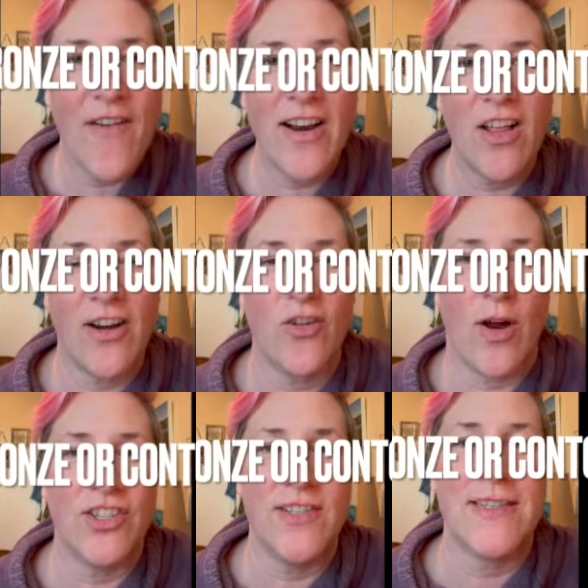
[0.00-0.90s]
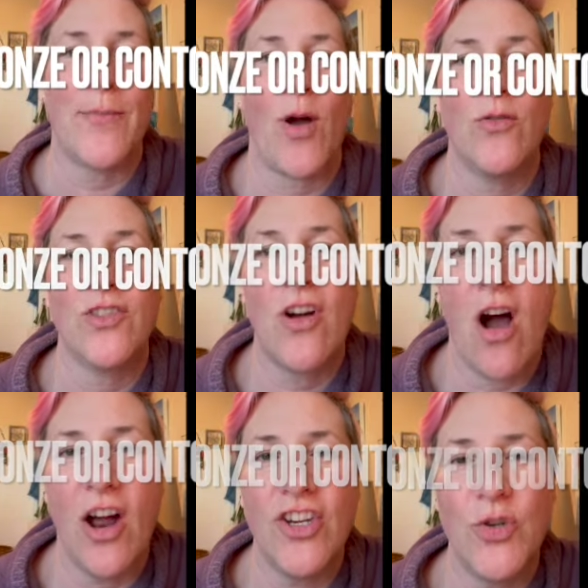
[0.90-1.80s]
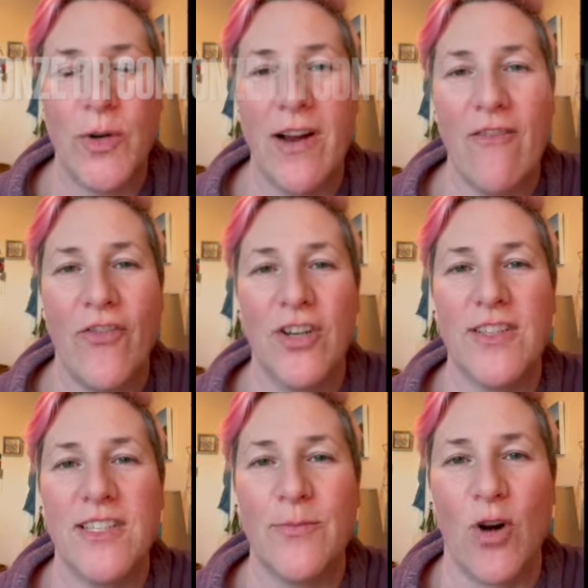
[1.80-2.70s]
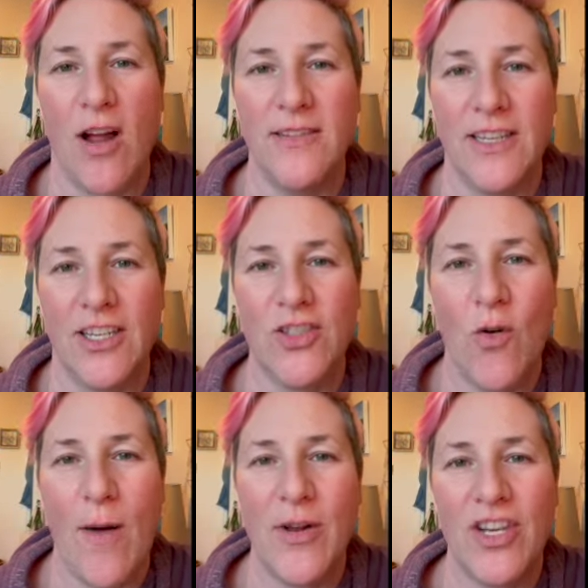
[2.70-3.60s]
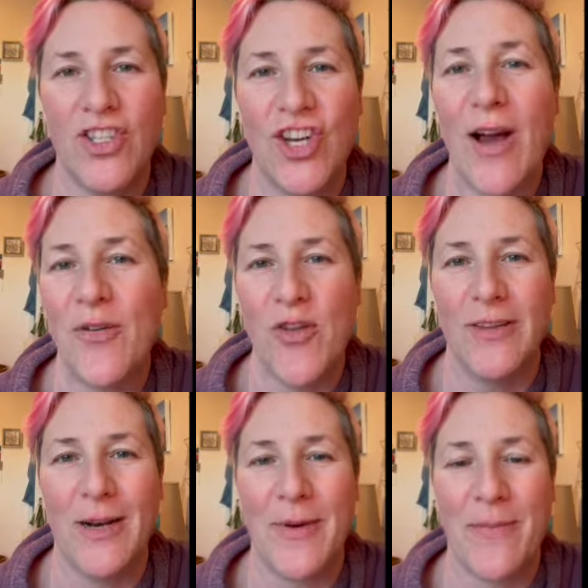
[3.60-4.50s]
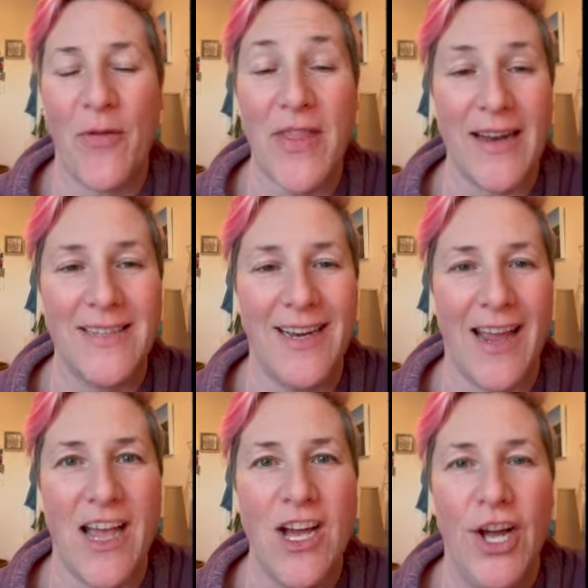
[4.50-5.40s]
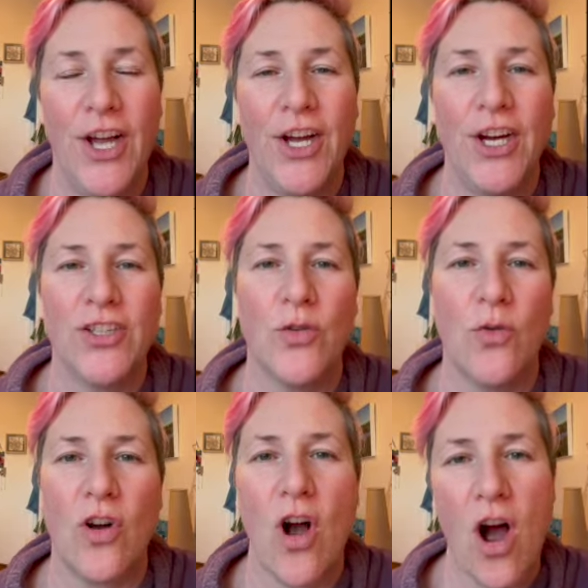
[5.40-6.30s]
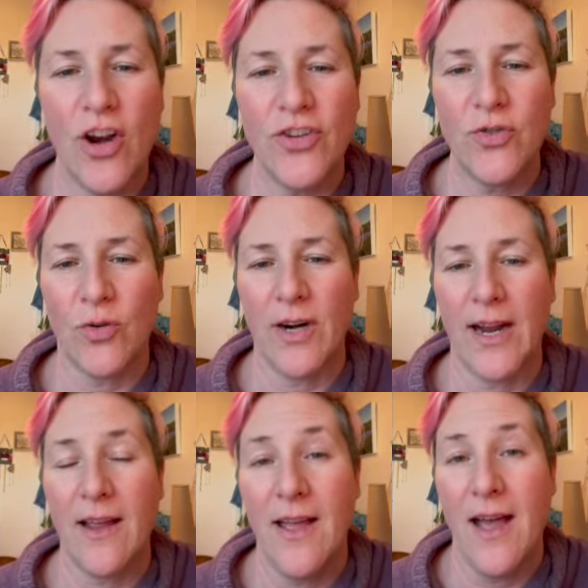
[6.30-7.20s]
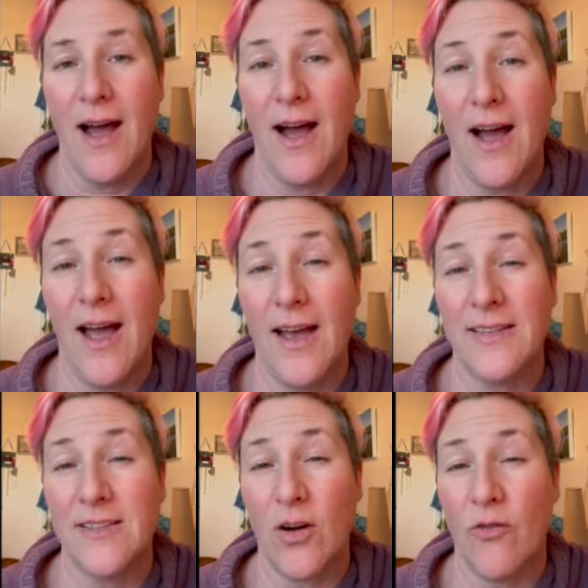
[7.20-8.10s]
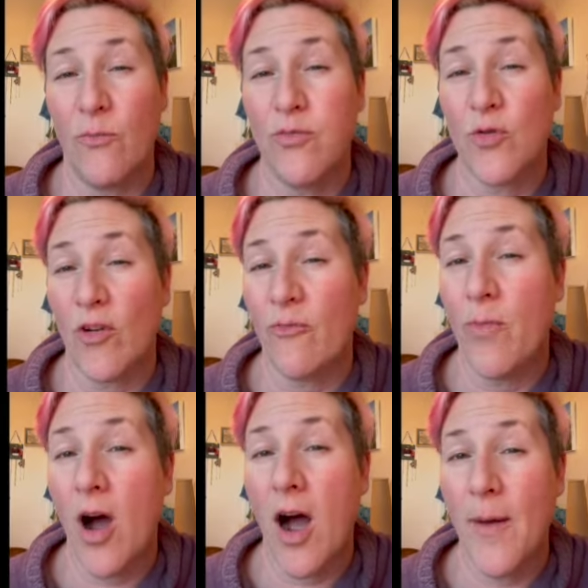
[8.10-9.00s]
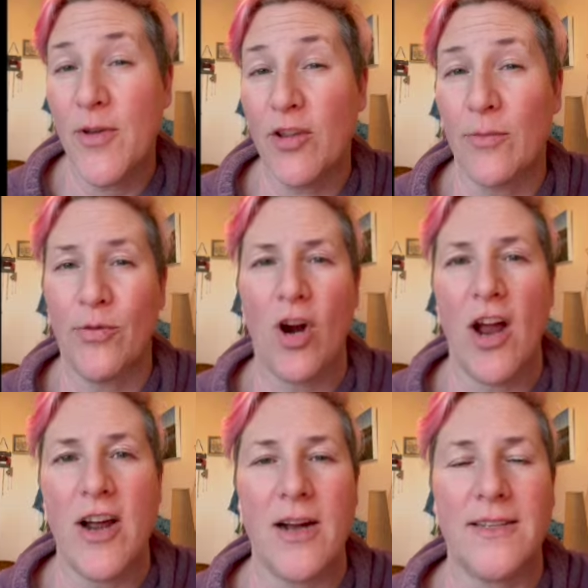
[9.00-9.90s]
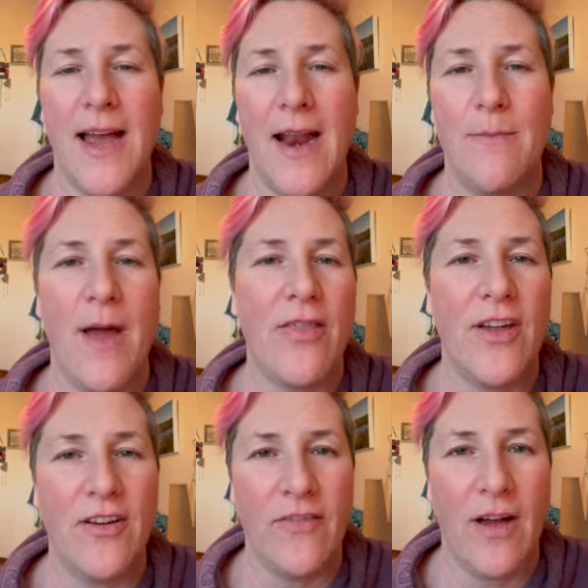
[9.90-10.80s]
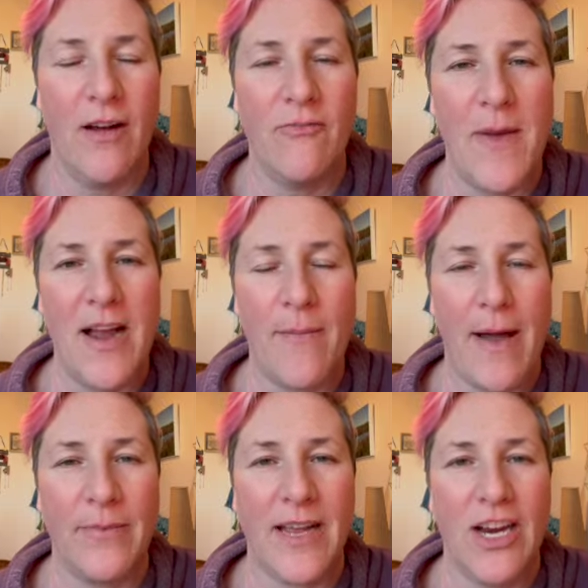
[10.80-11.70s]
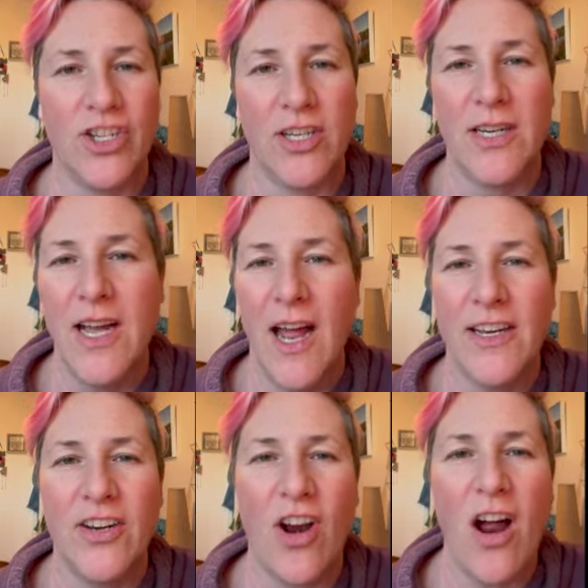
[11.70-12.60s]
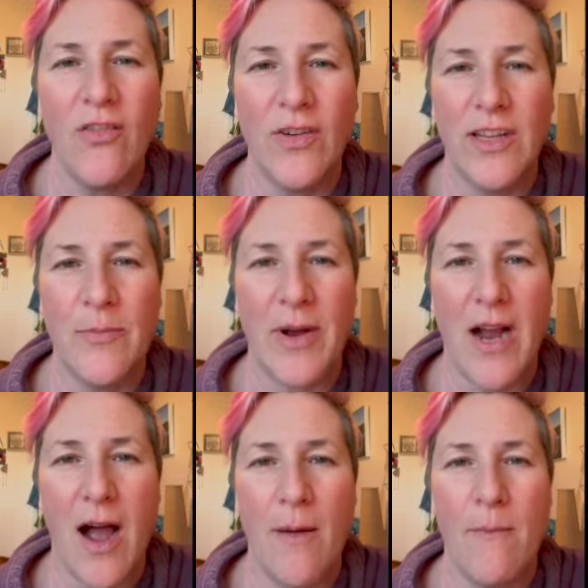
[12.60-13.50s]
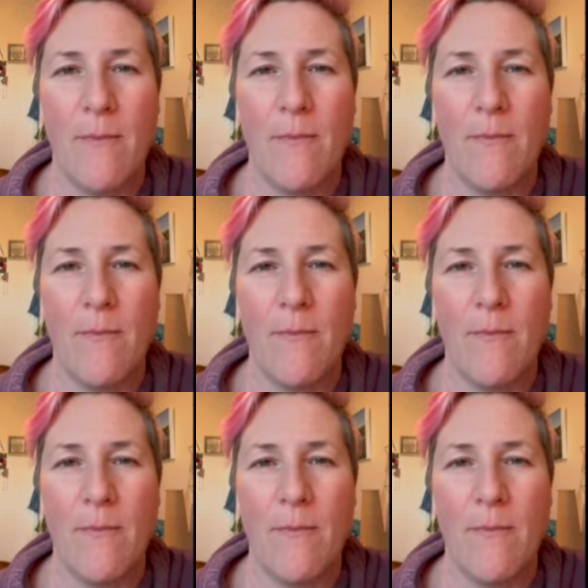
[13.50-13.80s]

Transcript: had a lot of questions about contouring versus bronzing. So I'm going to chat with you a little bit about that today. So contouring as a sort of popular product and method of makeup application did not really become